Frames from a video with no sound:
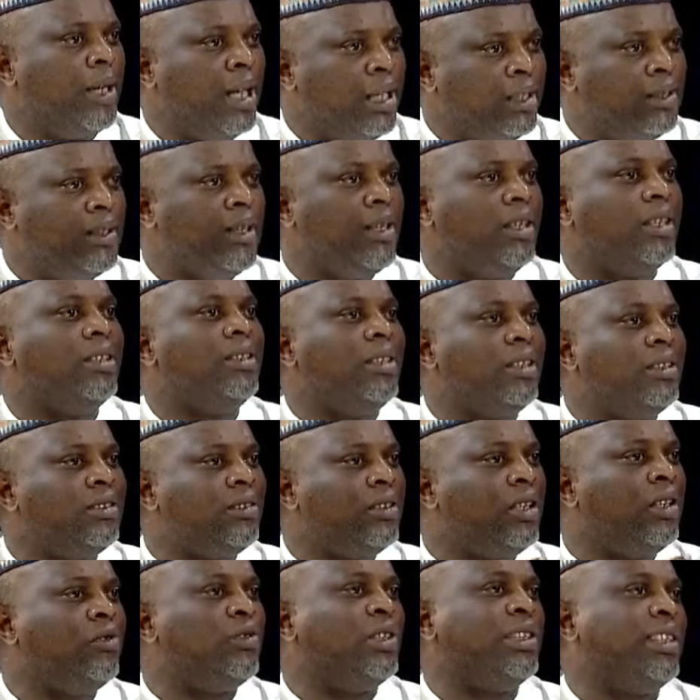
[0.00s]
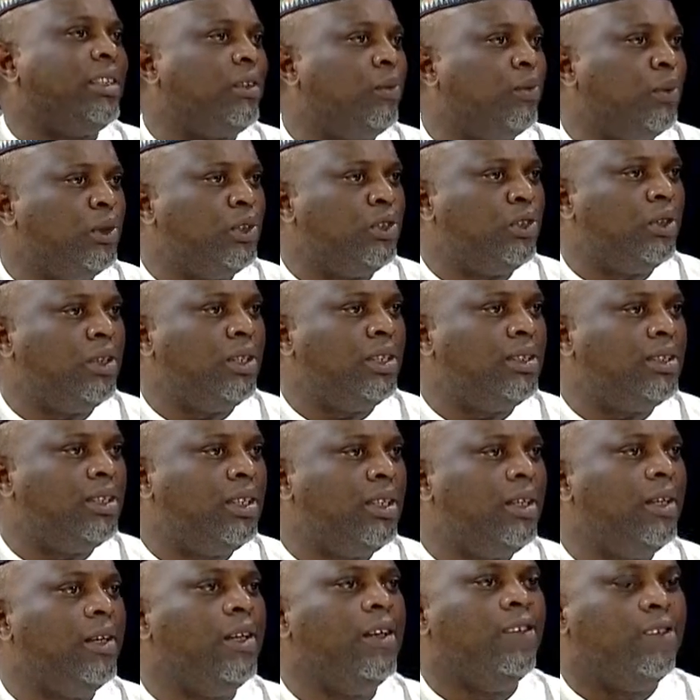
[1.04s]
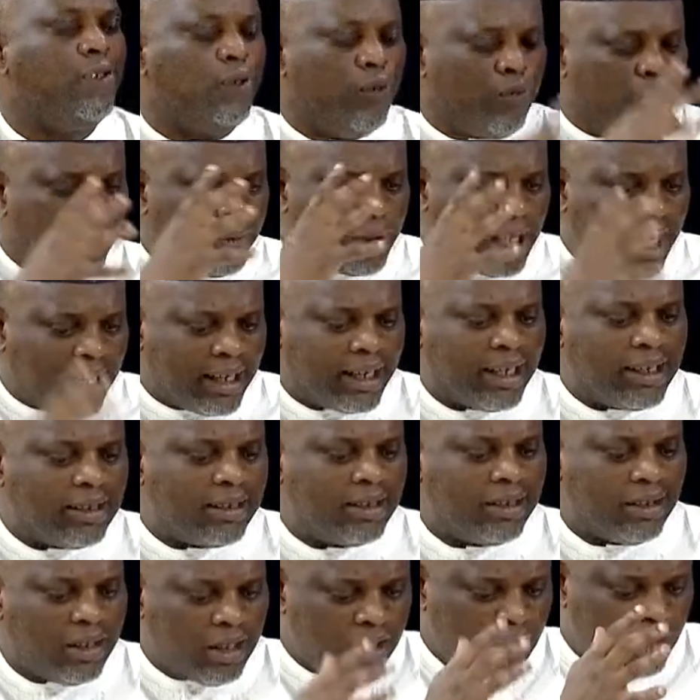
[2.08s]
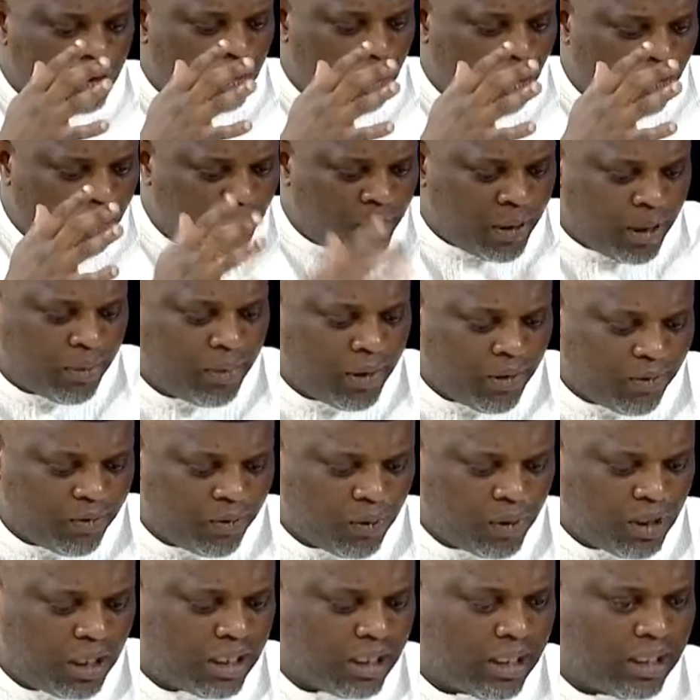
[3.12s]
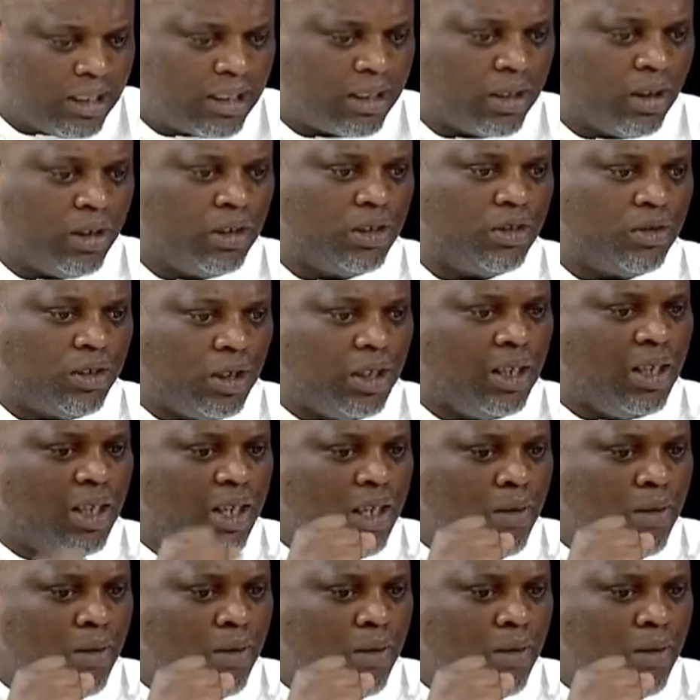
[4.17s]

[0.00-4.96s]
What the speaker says: I think that this gives us an opportunity to target the issue of baby food in this country,